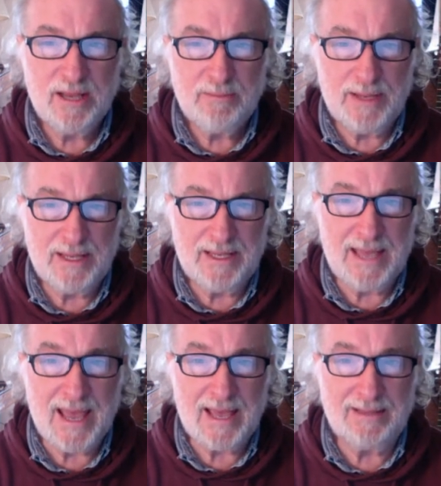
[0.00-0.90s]

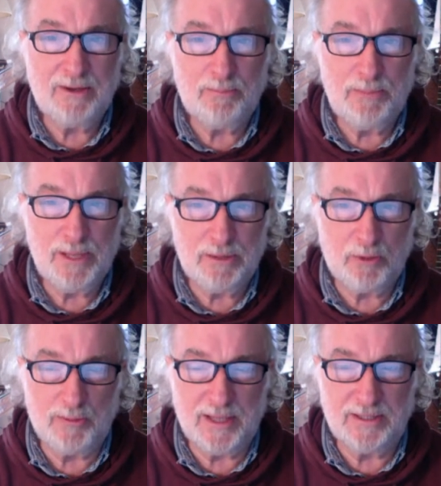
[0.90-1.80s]
began their
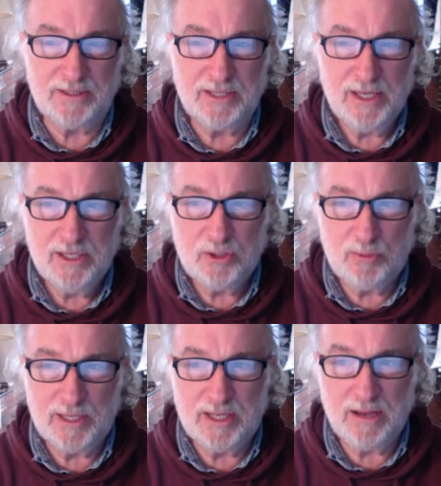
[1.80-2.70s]
pilgrimage to
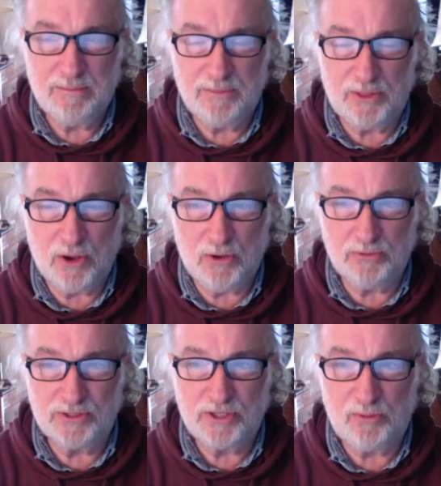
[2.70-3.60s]
become
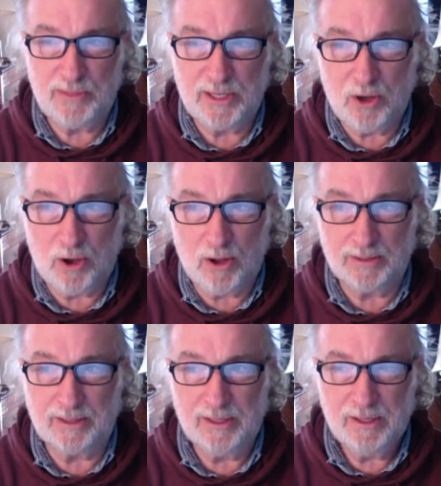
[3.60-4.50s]
those who would be
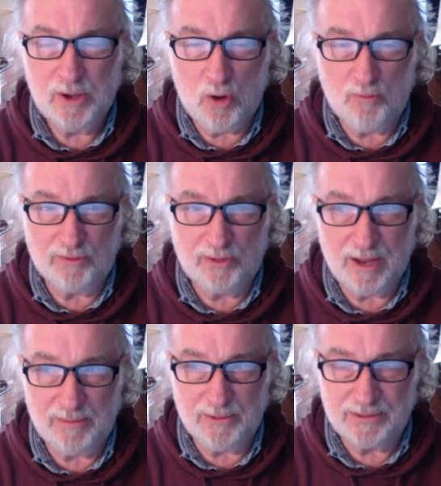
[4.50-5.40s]
called
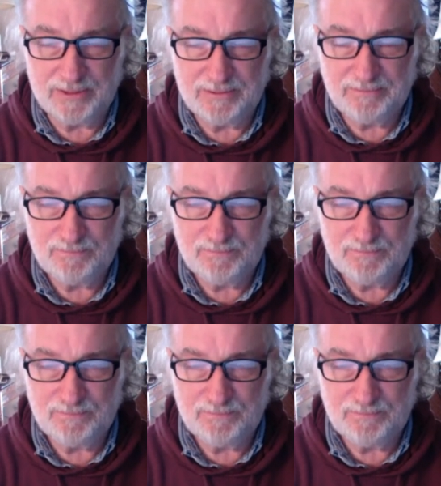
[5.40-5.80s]
overcomers.